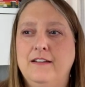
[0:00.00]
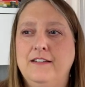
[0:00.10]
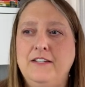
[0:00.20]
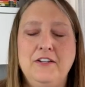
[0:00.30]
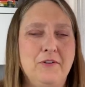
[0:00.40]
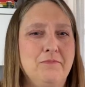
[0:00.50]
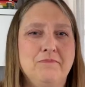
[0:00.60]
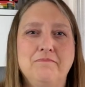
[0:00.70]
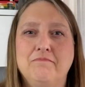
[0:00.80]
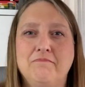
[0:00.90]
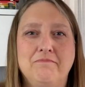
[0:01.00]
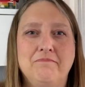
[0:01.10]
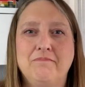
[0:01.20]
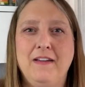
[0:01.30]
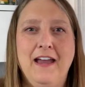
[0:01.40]
you know,
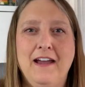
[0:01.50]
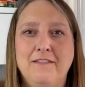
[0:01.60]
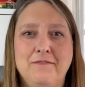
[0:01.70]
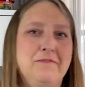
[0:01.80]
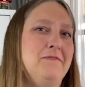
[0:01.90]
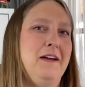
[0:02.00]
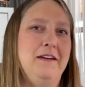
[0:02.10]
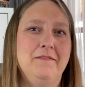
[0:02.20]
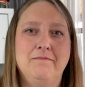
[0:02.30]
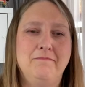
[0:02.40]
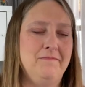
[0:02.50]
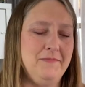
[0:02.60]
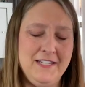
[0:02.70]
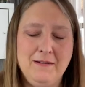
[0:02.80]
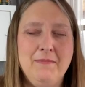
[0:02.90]
have
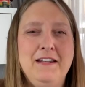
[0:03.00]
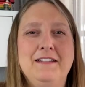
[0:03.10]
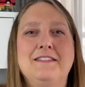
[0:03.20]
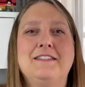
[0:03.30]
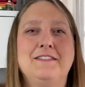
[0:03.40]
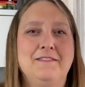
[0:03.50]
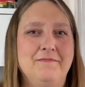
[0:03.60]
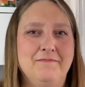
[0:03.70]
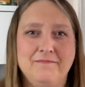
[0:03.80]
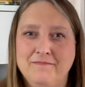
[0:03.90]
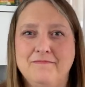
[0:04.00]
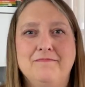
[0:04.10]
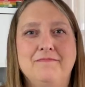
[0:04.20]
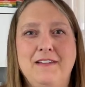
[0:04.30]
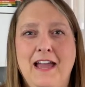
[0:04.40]
10 minutes,
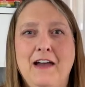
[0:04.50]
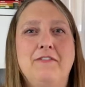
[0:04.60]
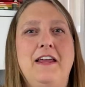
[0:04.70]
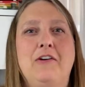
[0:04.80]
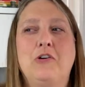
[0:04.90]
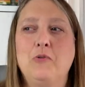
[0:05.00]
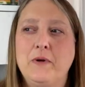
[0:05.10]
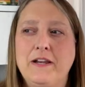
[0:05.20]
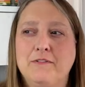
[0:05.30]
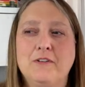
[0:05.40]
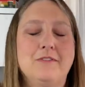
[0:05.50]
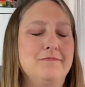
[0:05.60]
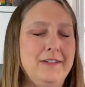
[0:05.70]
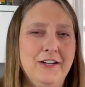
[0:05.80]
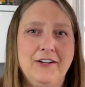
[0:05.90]
a half an hour, whatever,
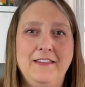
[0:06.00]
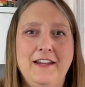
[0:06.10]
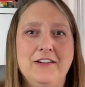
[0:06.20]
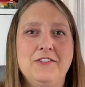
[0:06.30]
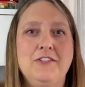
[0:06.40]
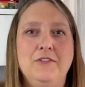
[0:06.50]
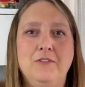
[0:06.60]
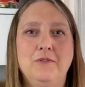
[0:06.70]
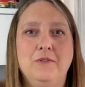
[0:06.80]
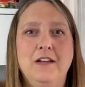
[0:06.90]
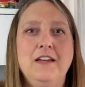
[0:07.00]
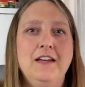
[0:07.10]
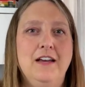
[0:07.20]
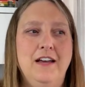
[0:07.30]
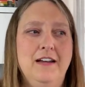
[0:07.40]
here and there to, you
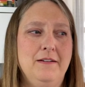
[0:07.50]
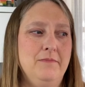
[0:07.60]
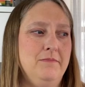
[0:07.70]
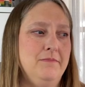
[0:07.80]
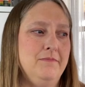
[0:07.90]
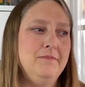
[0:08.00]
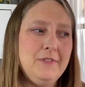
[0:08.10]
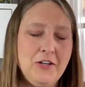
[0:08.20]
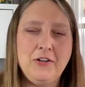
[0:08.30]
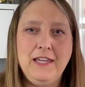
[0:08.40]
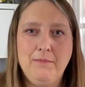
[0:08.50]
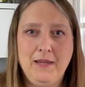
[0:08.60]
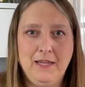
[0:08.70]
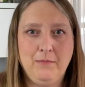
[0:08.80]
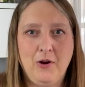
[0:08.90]
know, keep
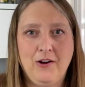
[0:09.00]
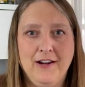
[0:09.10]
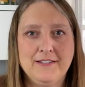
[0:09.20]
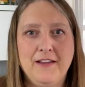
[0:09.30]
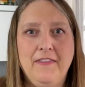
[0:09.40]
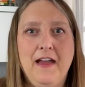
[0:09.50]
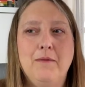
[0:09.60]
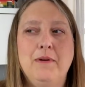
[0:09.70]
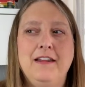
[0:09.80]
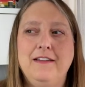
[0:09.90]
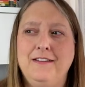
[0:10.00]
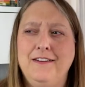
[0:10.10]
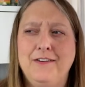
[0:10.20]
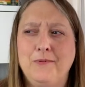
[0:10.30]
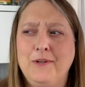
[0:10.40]
making progress on that. But I, you
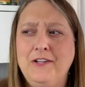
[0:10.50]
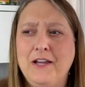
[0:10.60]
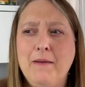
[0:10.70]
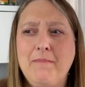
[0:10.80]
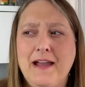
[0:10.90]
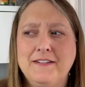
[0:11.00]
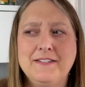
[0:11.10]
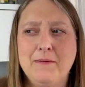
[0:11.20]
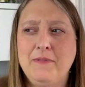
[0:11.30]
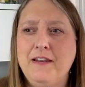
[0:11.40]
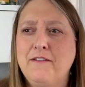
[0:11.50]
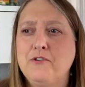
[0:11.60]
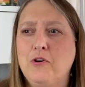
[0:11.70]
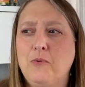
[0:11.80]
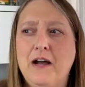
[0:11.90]
know, when you come back to something
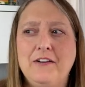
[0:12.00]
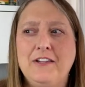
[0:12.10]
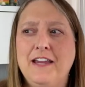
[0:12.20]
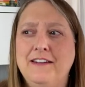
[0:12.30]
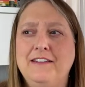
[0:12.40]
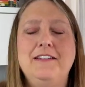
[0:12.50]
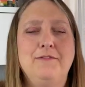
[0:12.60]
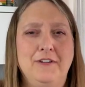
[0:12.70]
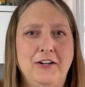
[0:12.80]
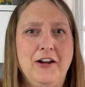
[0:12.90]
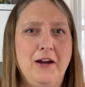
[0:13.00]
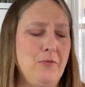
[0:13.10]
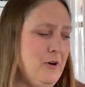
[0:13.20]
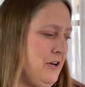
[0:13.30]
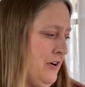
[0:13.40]
after a while, you kind of need to figure
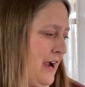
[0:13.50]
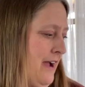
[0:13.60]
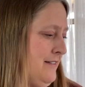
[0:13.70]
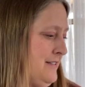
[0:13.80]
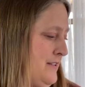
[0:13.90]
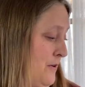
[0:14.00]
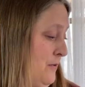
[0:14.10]
out where you're at. So